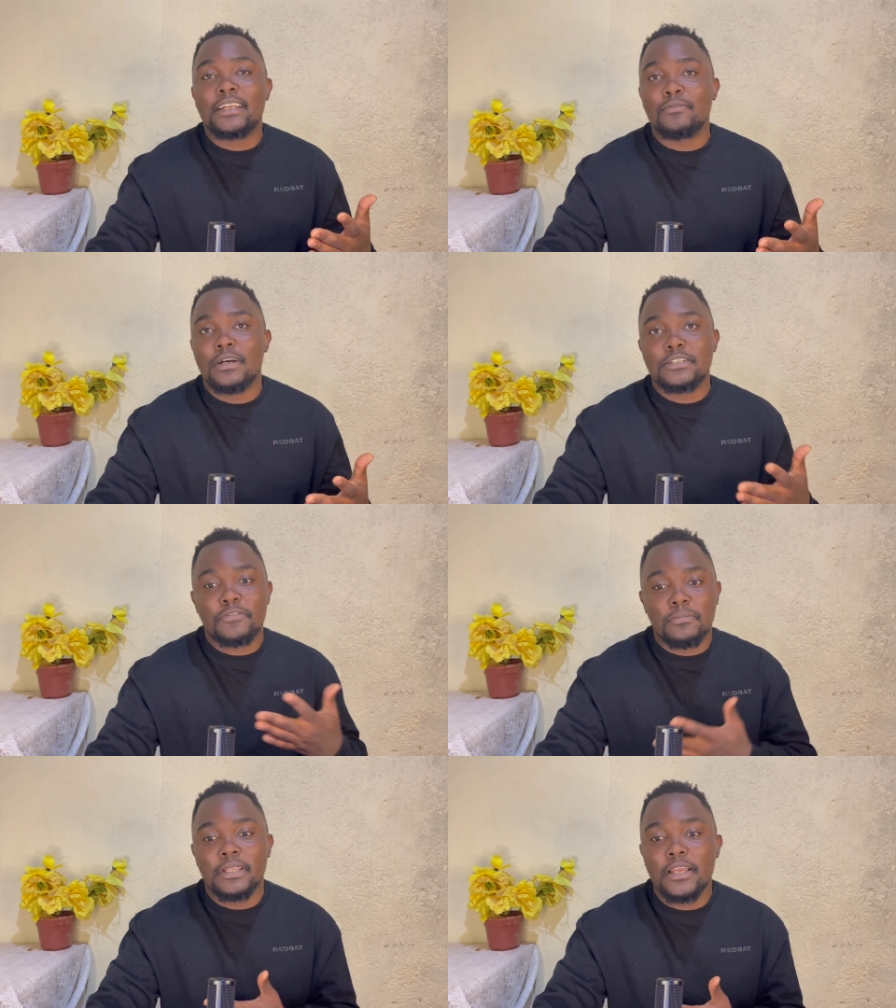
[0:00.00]
and
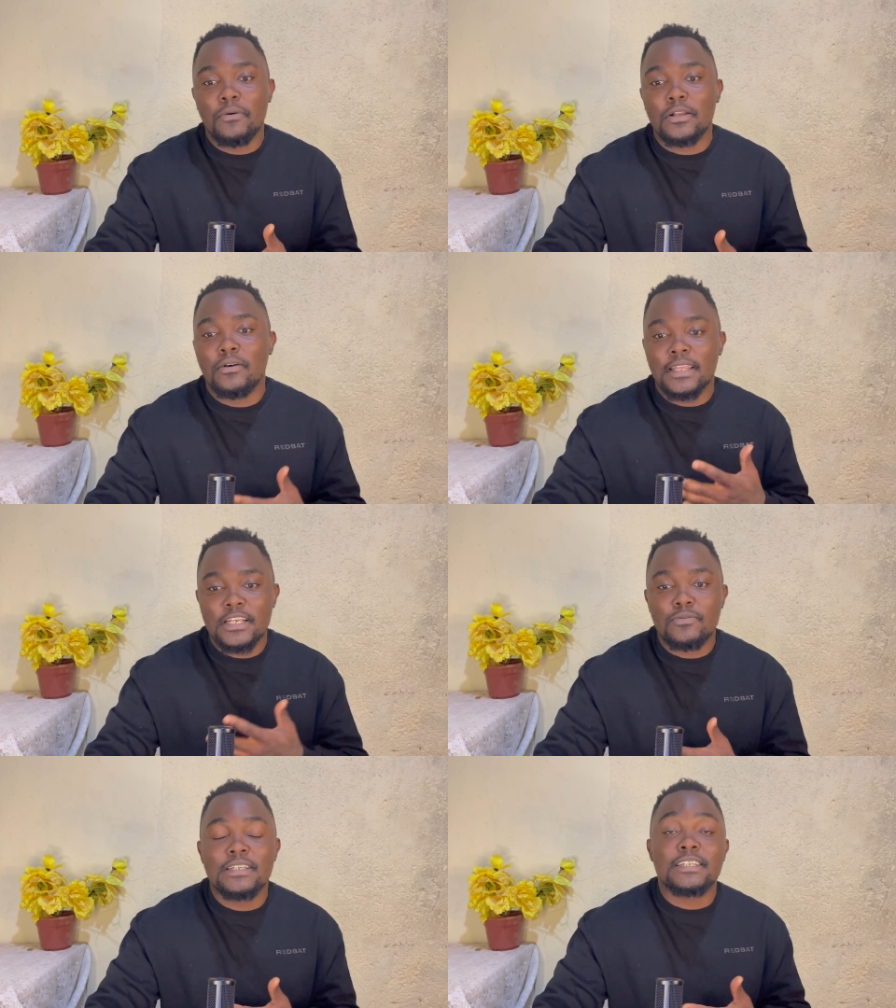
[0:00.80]
rewards from day one on
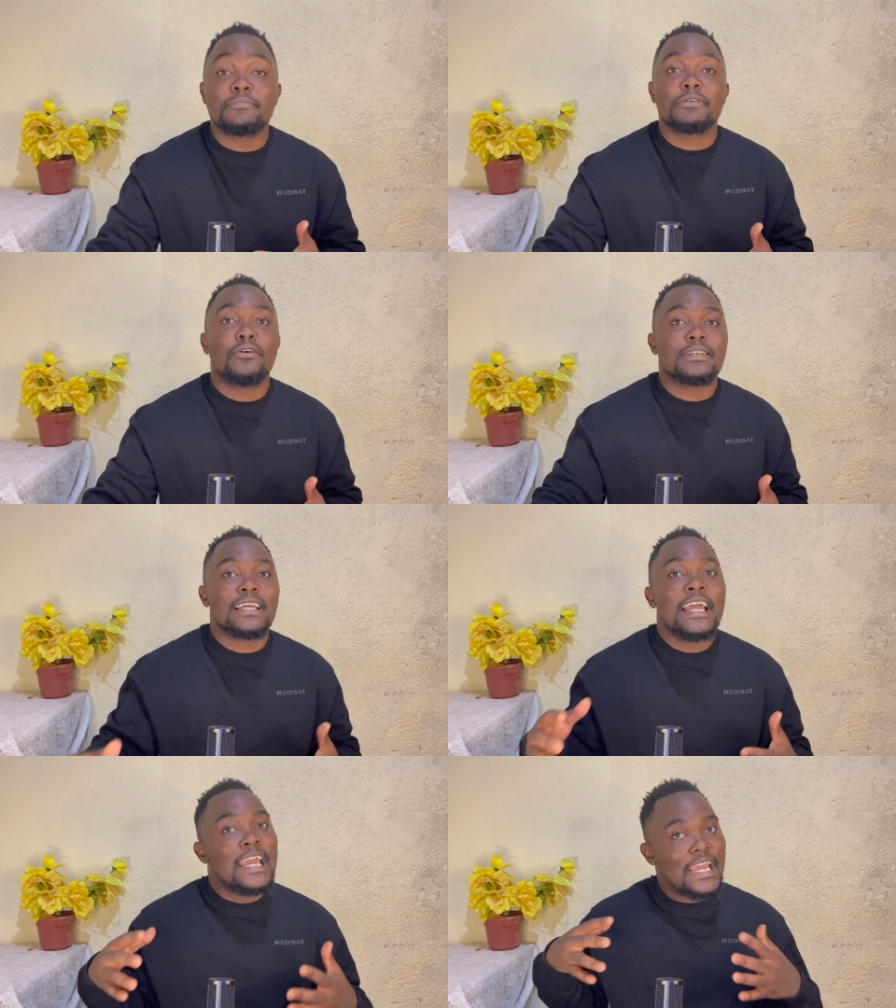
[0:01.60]
this one, just
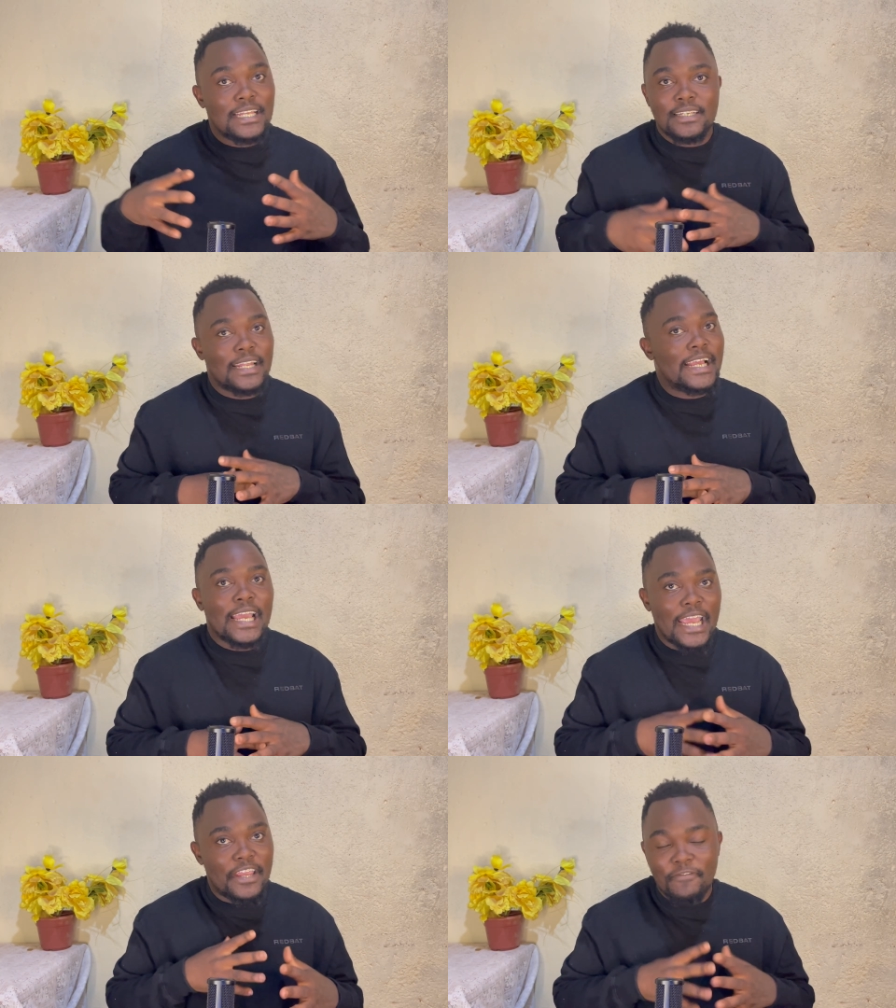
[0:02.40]
because it's
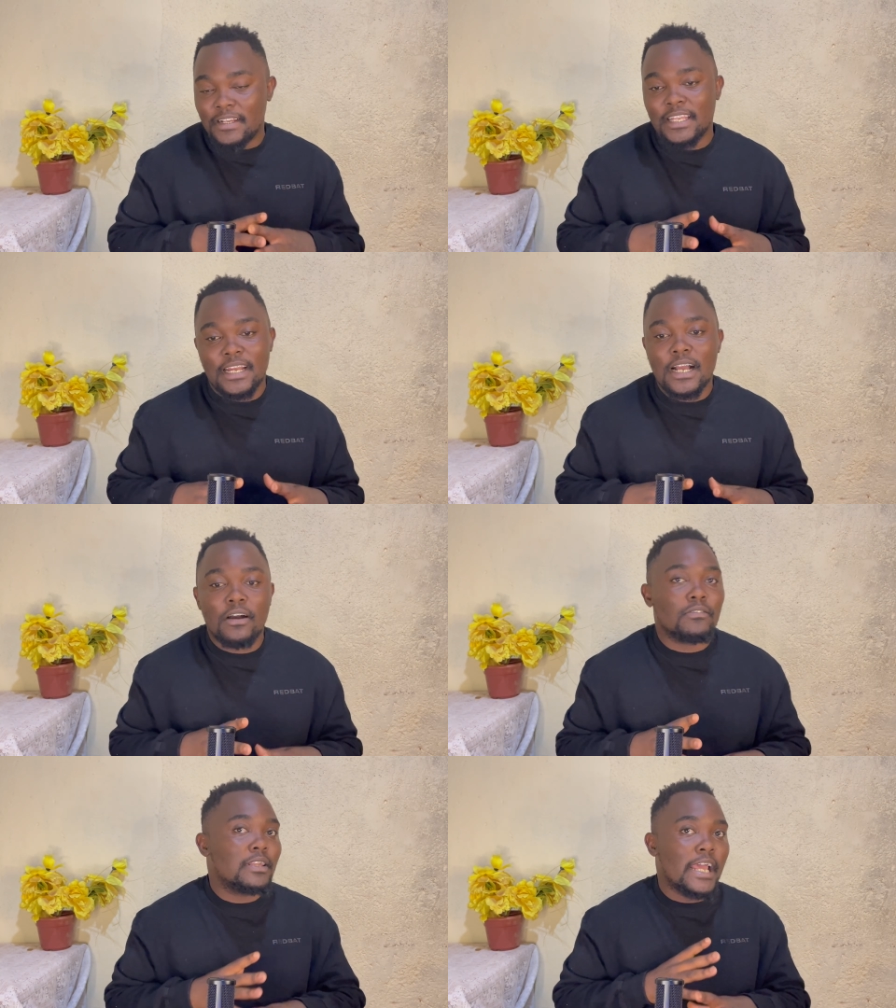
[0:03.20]
like a funded
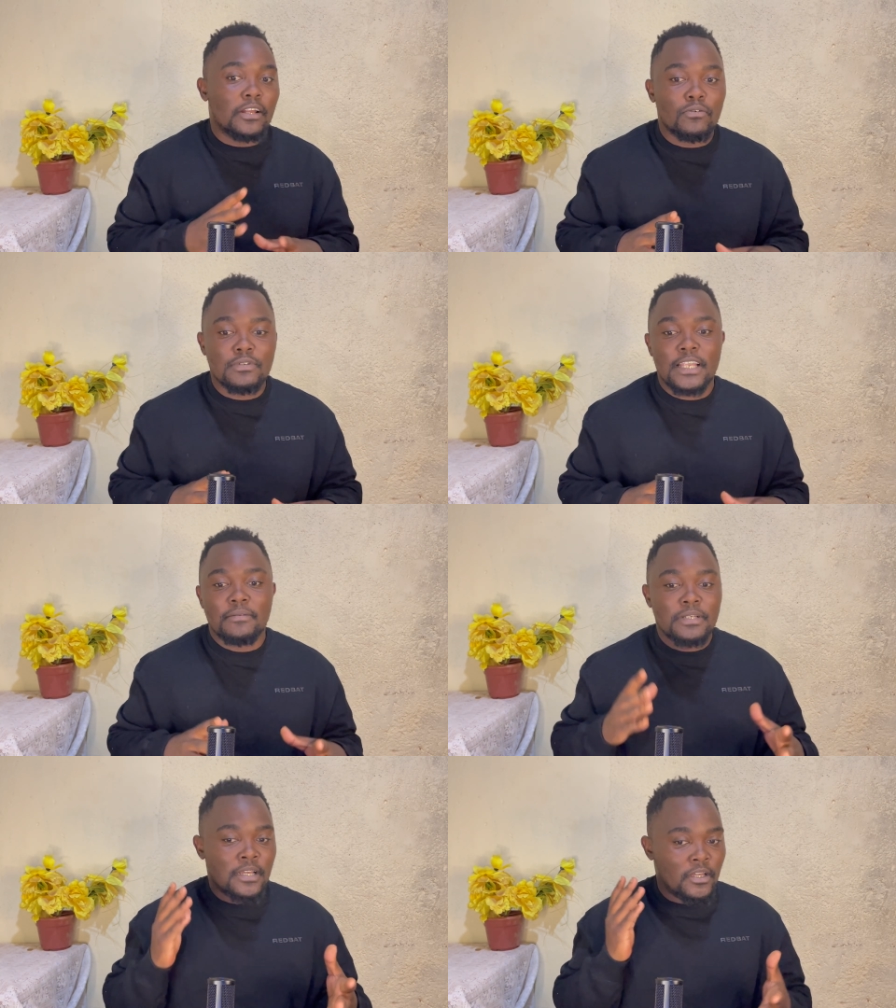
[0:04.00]
account. There are no
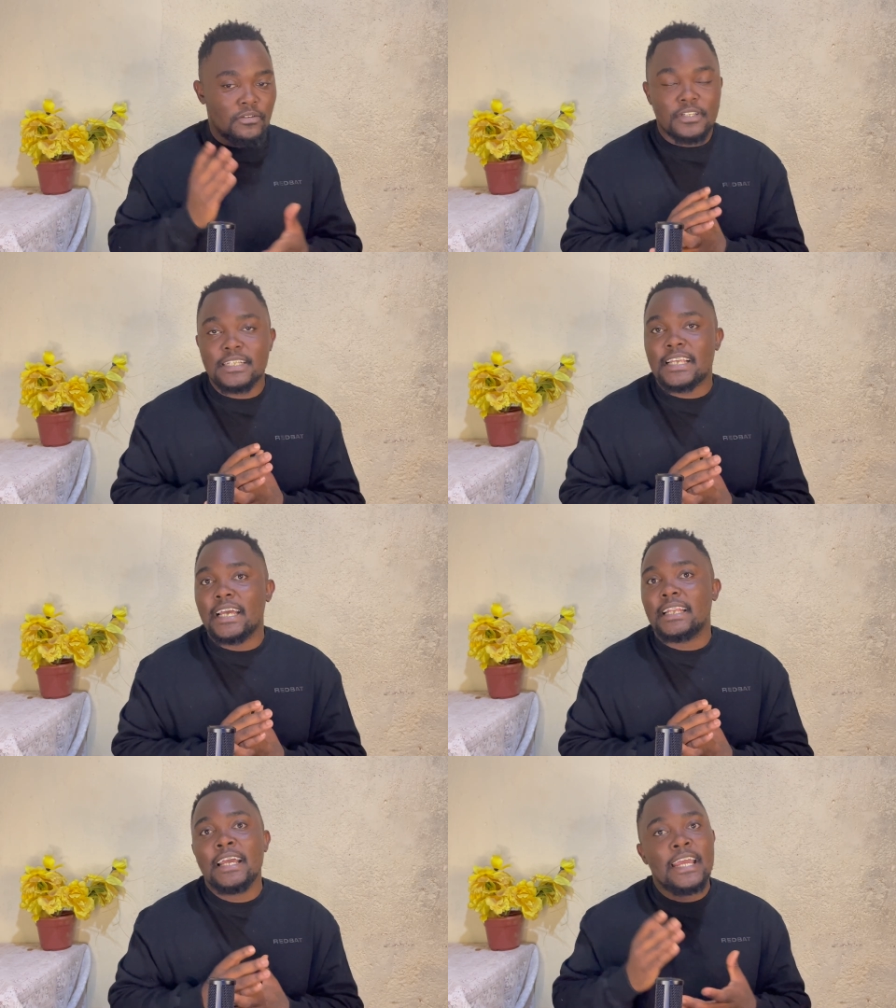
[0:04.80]
steps, you just
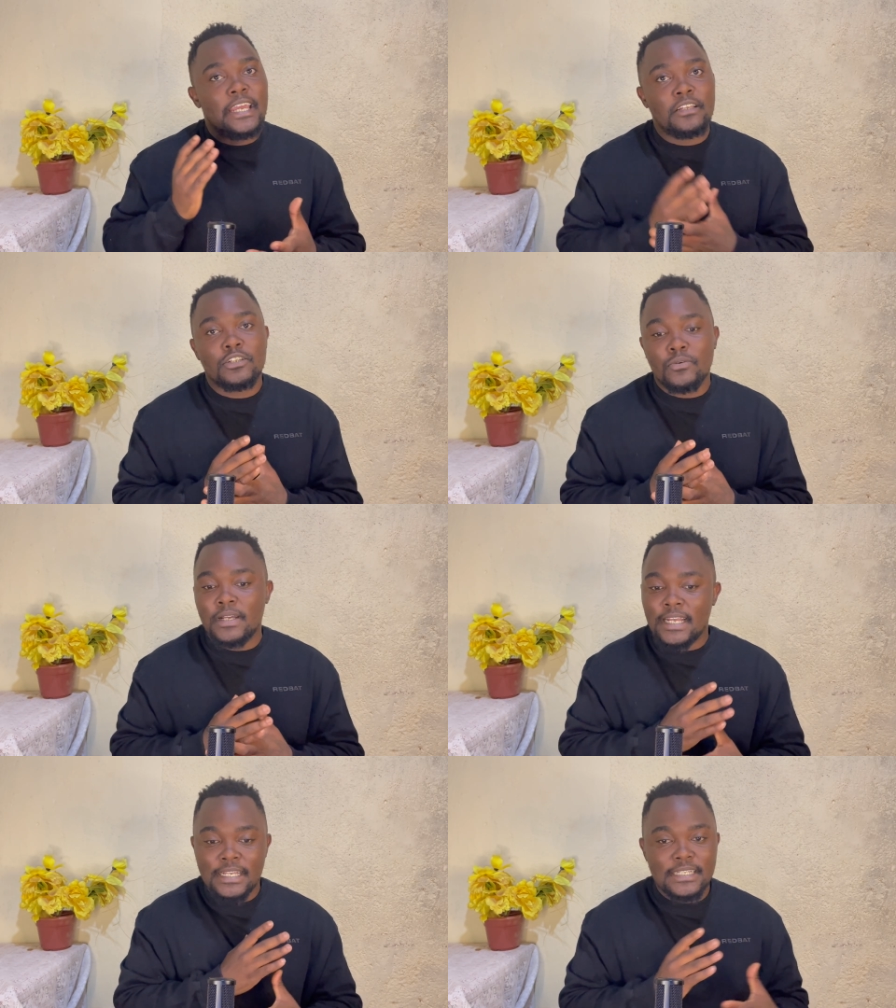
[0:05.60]
get
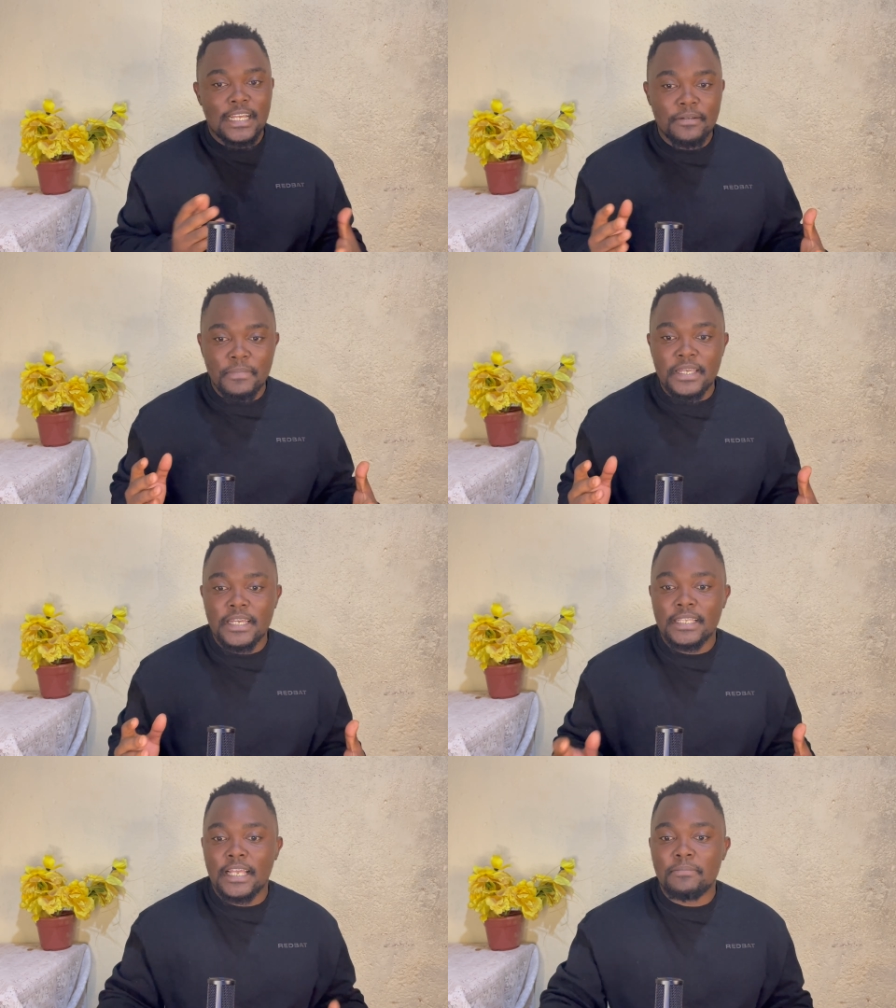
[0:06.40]
into it and start
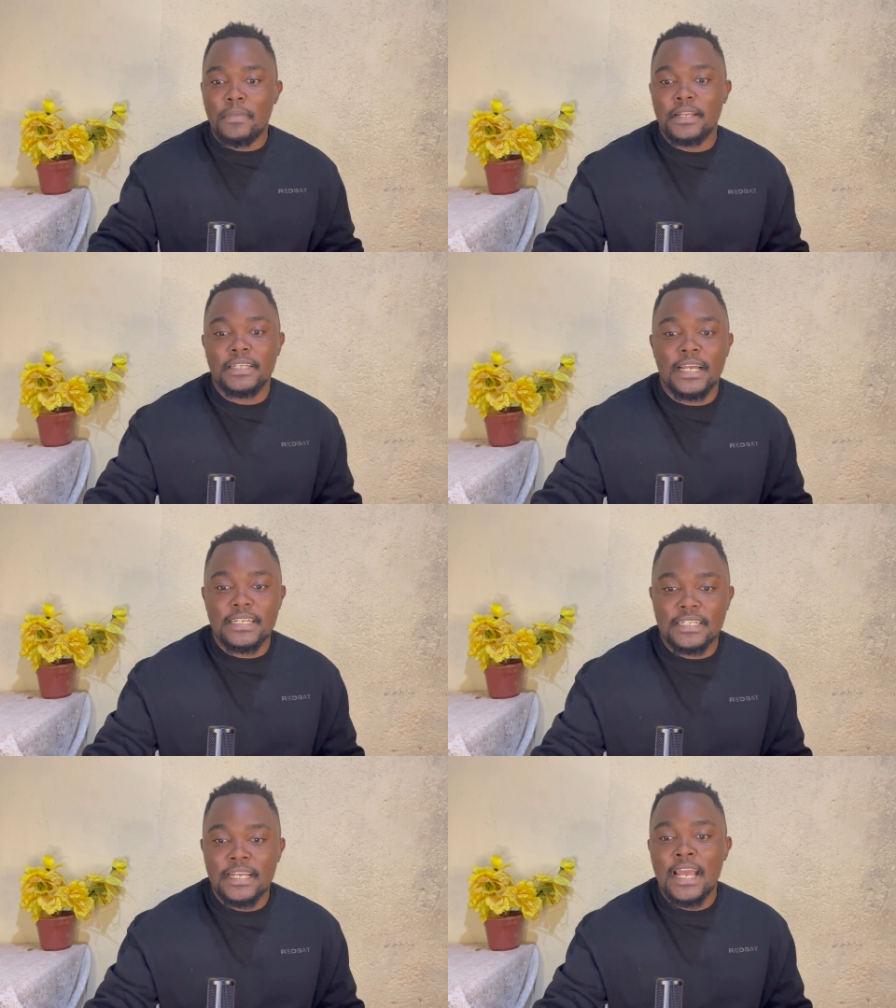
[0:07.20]
making that money
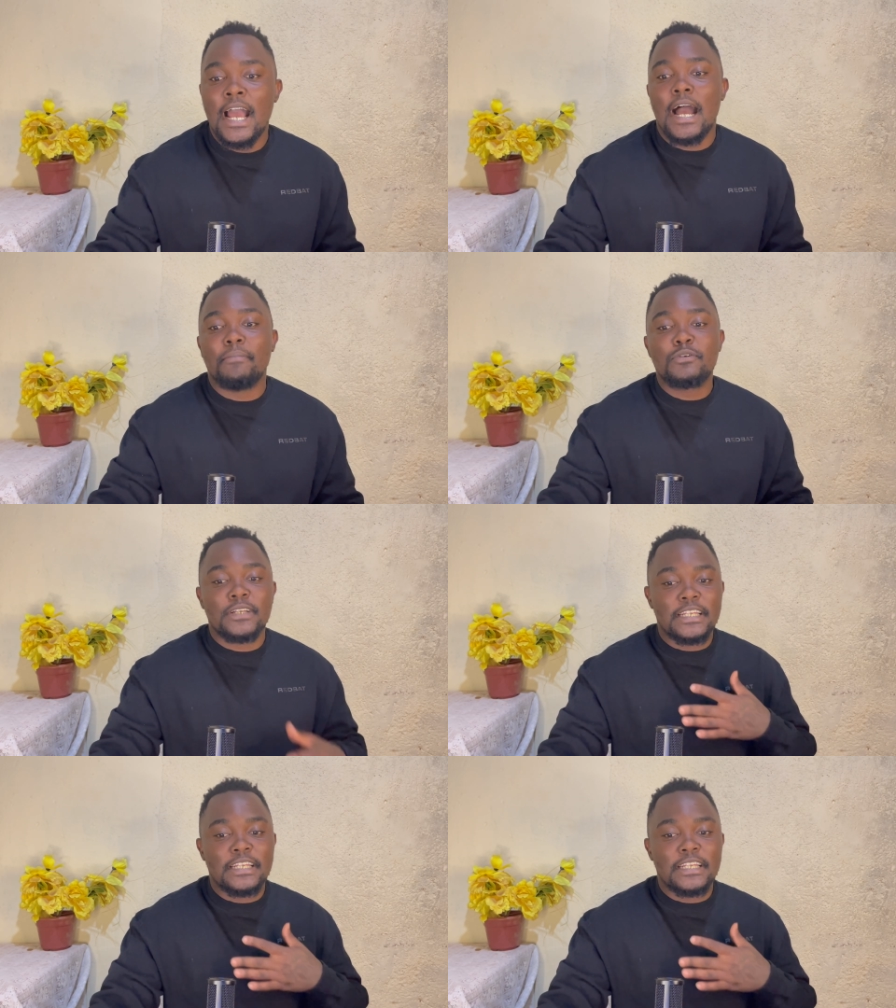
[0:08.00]
guys, né? Up